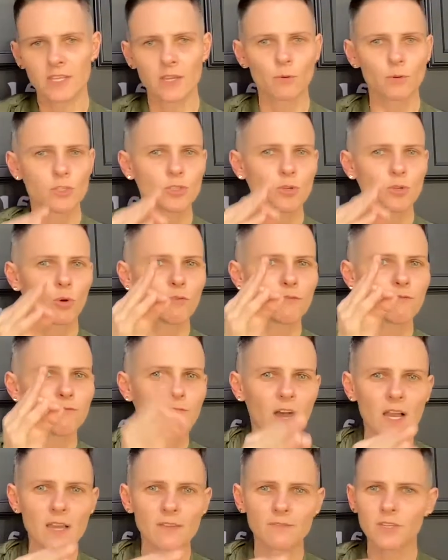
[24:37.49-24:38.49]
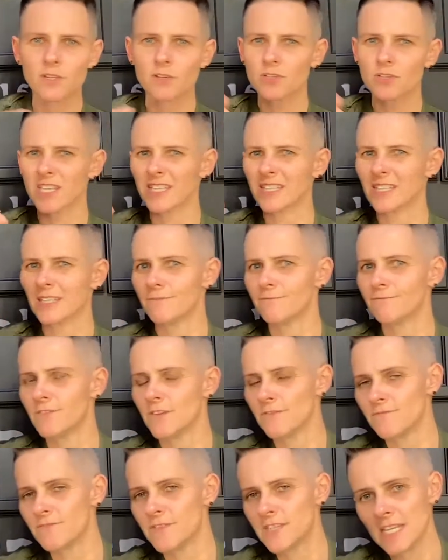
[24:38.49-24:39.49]
They were told five years, they lived
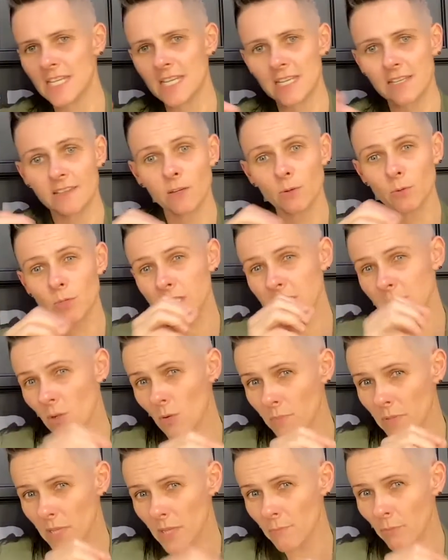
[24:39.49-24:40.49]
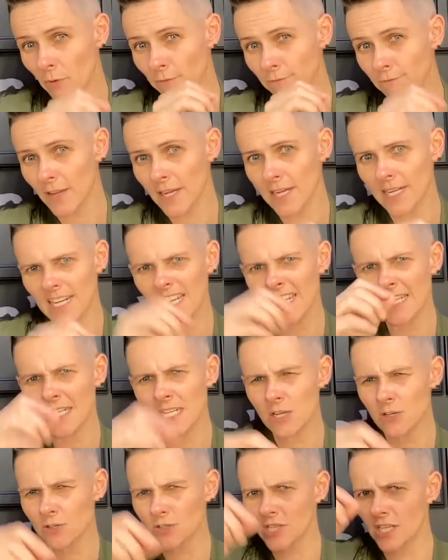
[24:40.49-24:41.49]
15. There were still people fighting
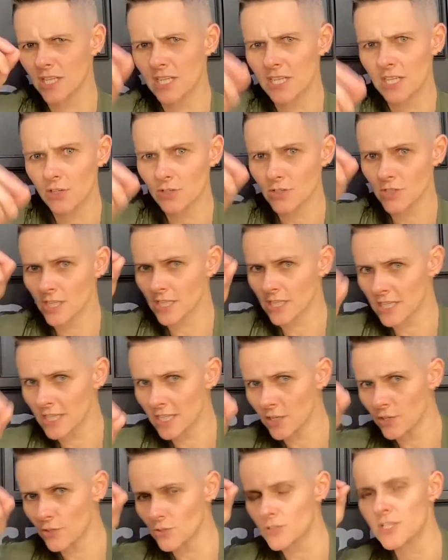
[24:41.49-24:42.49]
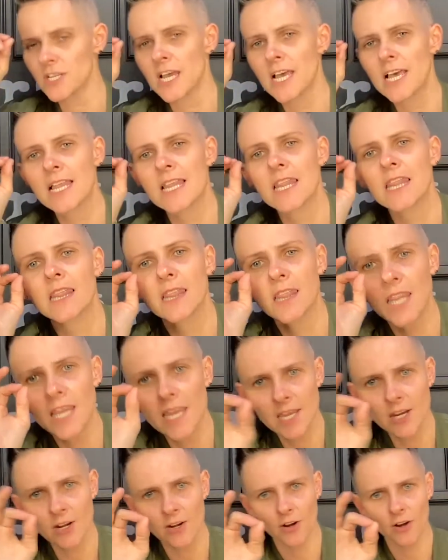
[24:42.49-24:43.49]
years and years and years
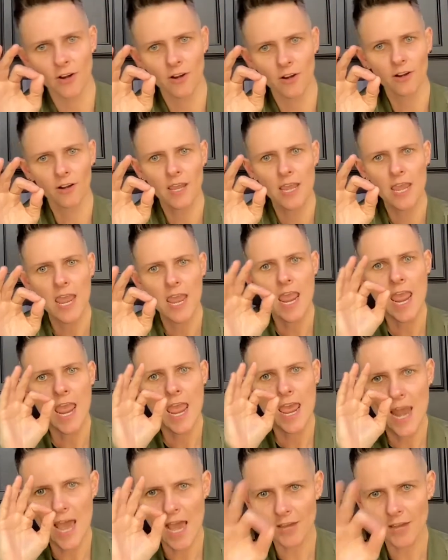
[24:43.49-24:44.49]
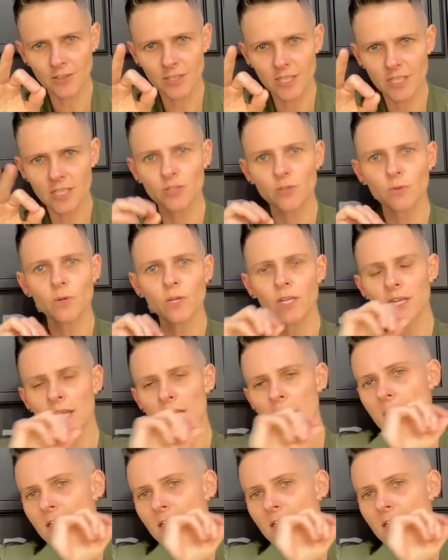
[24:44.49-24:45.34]
later and how did they do it?